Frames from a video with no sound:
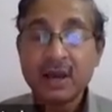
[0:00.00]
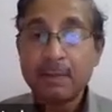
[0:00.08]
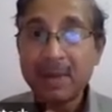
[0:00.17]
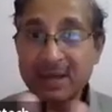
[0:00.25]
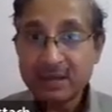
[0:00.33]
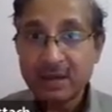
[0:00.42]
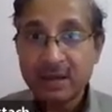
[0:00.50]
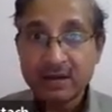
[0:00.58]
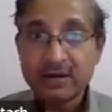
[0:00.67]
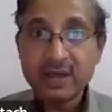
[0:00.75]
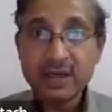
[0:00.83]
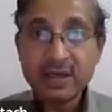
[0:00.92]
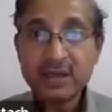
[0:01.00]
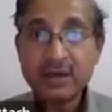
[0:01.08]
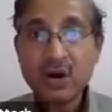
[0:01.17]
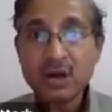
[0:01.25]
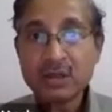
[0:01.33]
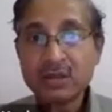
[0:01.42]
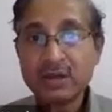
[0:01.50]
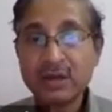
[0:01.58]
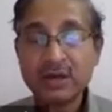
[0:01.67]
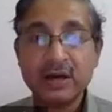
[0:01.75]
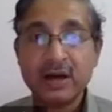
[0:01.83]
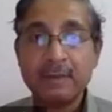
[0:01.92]
but really got
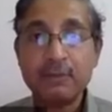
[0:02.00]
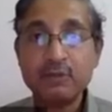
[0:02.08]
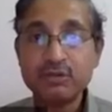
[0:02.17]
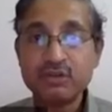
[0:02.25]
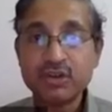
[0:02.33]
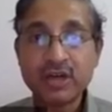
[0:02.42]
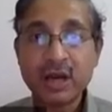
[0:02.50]
boosted